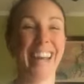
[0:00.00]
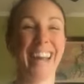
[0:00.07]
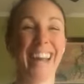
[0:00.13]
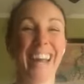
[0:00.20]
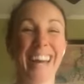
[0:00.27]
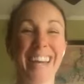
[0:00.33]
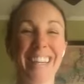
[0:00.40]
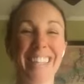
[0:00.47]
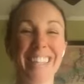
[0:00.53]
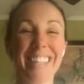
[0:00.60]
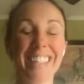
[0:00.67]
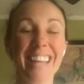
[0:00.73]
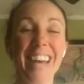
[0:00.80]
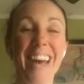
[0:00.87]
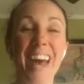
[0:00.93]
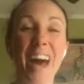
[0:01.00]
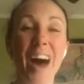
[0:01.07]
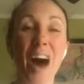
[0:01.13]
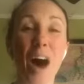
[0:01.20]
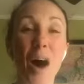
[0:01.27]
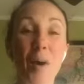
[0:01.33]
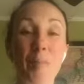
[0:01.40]
and
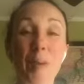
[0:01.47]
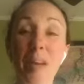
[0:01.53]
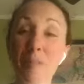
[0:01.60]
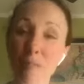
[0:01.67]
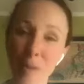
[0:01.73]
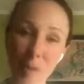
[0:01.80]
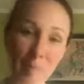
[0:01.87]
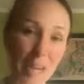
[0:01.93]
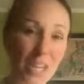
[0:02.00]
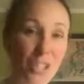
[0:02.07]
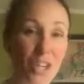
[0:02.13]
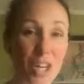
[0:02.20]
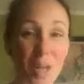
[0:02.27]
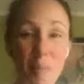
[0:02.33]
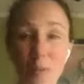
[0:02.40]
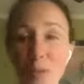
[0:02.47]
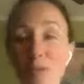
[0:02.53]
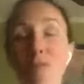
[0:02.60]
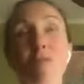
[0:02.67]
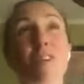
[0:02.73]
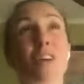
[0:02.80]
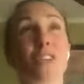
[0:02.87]
um, inflammation,
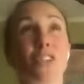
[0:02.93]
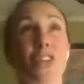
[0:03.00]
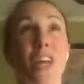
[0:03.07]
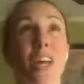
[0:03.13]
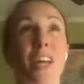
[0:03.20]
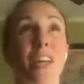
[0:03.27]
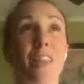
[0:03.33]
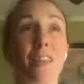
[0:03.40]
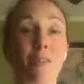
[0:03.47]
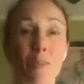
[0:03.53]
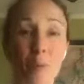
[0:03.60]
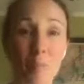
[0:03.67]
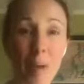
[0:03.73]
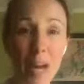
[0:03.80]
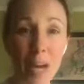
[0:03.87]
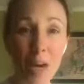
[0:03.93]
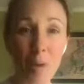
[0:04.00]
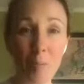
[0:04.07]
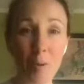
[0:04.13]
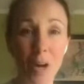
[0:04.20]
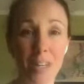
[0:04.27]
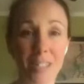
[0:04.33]
immune function, the repair
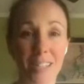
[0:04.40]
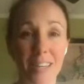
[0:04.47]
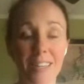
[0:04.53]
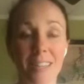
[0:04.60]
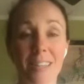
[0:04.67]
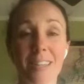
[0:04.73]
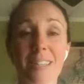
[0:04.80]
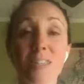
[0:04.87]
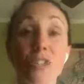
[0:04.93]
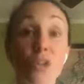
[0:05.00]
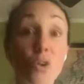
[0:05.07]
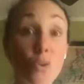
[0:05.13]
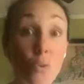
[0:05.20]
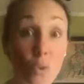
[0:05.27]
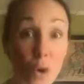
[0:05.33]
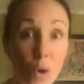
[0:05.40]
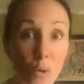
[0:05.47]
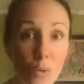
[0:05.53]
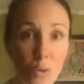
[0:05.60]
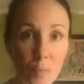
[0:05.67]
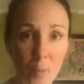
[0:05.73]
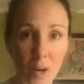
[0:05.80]
processes, the
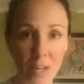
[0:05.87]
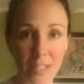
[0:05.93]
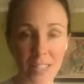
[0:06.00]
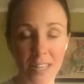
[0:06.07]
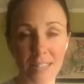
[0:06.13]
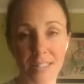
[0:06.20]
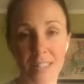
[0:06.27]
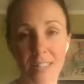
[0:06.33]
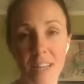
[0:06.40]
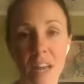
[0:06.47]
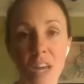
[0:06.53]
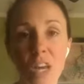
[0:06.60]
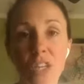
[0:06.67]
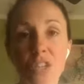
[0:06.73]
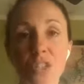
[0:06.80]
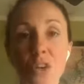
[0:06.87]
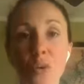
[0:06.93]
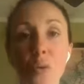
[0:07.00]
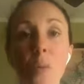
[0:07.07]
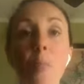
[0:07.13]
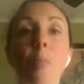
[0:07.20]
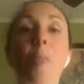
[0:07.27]
growth processes.
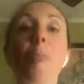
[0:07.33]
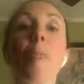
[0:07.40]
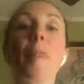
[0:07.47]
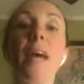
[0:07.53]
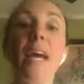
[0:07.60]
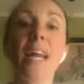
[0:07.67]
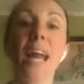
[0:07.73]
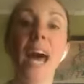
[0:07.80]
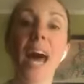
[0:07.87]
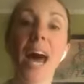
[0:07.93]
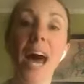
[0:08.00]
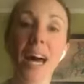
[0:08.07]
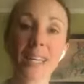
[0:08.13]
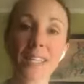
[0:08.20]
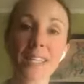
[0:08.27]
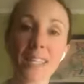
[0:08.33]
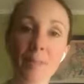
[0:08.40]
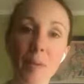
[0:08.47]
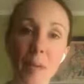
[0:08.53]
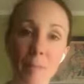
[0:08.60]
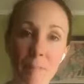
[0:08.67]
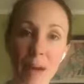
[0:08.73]
So it has to
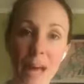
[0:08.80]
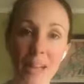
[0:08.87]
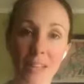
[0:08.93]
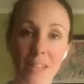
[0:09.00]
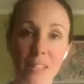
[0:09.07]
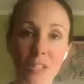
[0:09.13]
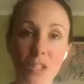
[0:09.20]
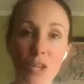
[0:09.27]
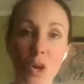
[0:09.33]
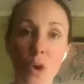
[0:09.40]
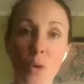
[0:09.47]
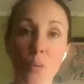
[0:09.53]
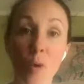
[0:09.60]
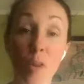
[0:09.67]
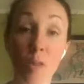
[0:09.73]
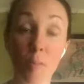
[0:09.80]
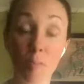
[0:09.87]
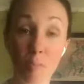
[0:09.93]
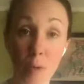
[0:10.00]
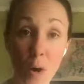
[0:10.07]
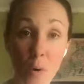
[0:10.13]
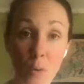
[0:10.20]
be balanced with
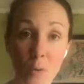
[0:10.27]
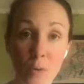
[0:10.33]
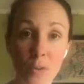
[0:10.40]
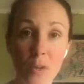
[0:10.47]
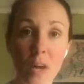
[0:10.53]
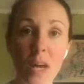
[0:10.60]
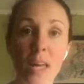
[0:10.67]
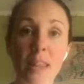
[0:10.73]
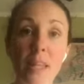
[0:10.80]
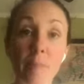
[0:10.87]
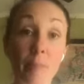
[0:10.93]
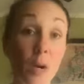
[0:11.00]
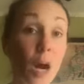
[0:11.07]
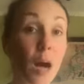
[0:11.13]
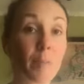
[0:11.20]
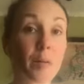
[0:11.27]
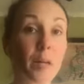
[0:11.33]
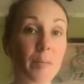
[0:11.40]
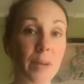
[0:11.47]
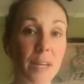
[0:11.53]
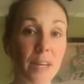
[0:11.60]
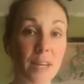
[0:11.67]
both. The
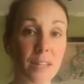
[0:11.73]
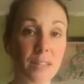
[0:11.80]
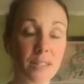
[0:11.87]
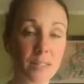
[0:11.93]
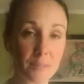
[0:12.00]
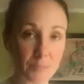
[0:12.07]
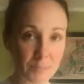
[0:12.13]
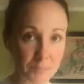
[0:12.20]
problem is